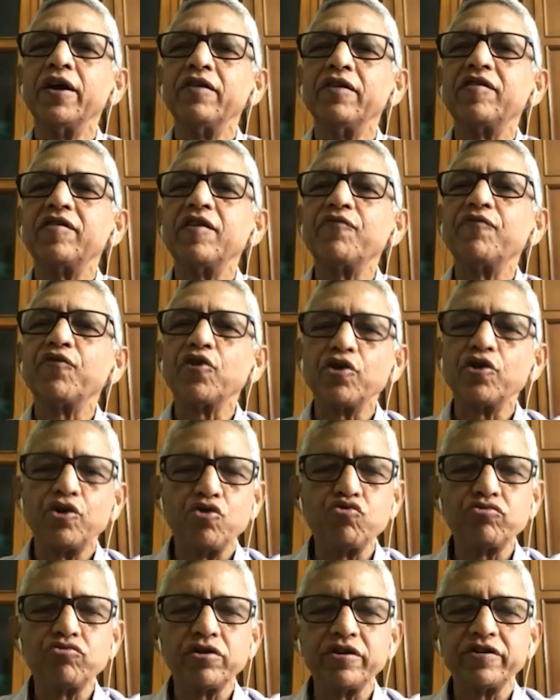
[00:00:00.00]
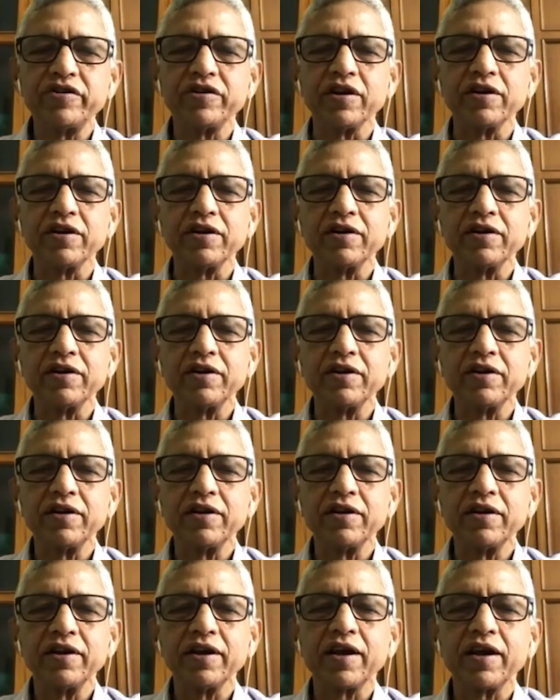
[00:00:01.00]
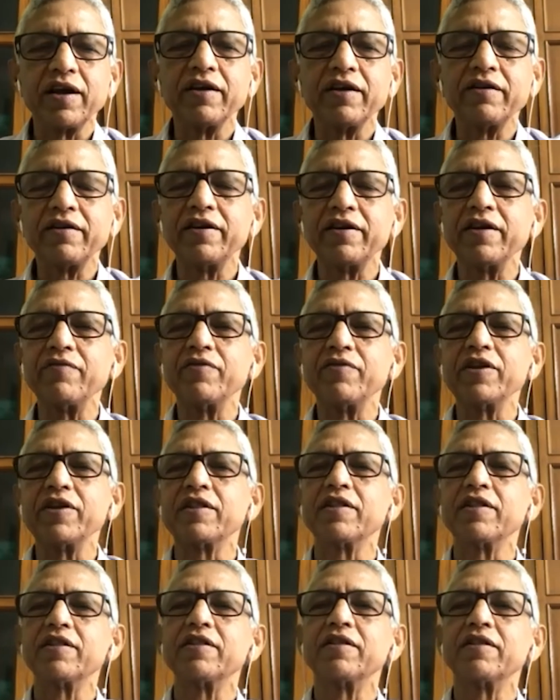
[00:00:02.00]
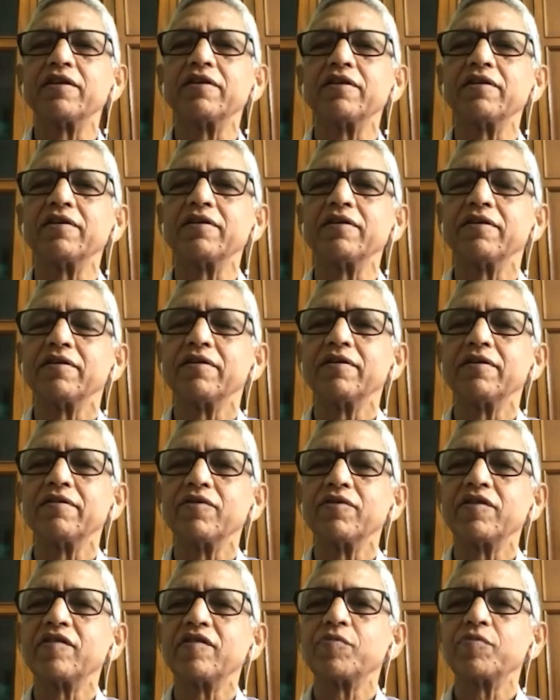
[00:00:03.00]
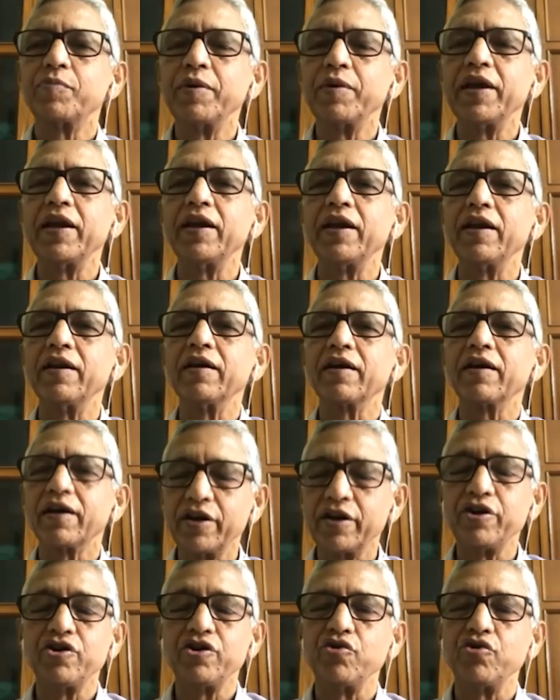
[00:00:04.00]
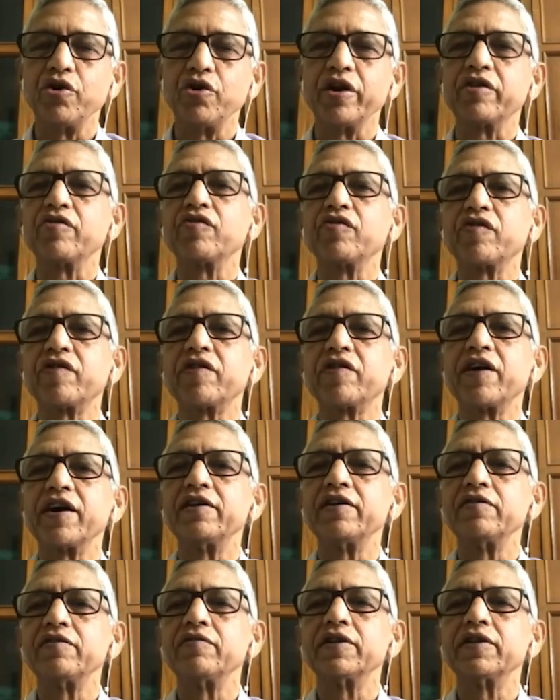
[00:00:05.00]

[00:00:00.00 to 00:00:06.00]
See, for nutrition, the country with uh, which has been continuing to struggle with